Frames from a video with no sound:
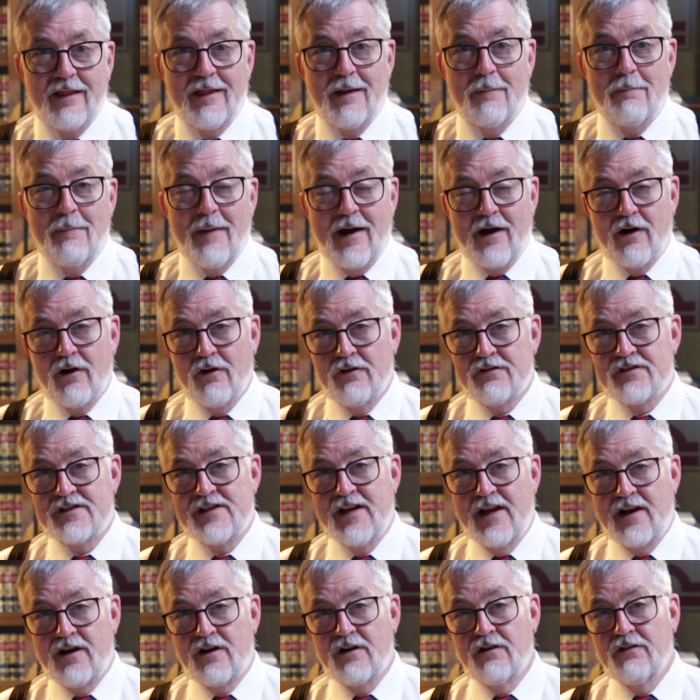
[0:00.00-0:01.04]
the marital
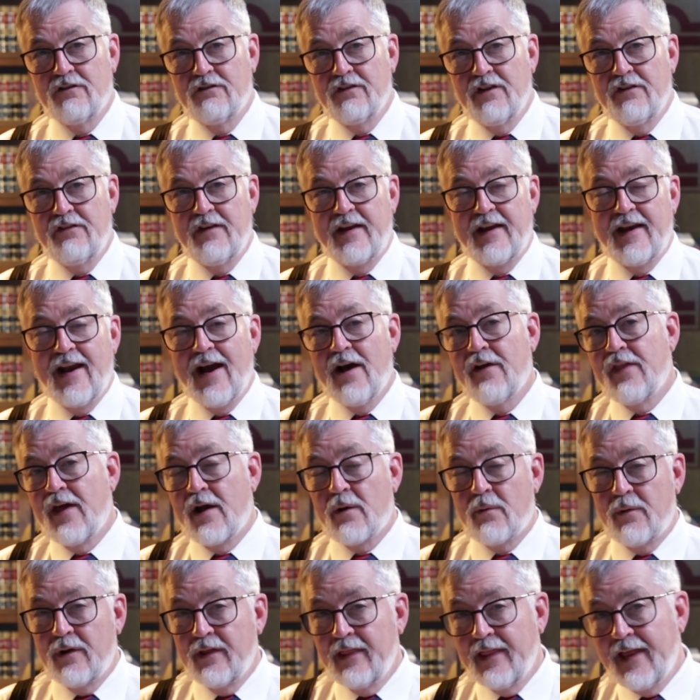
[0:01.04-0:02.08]
standard of living and how that
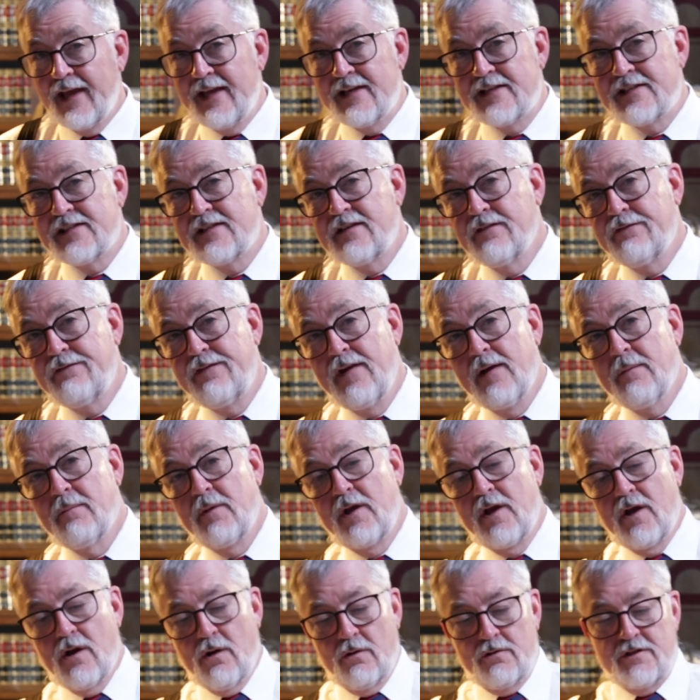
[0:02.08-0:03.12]
relates to Family
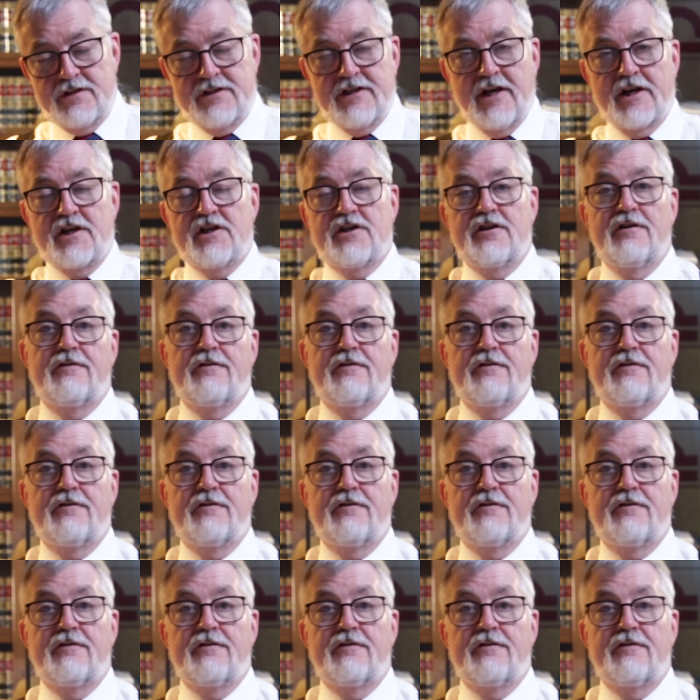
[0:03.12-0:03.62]
Code Section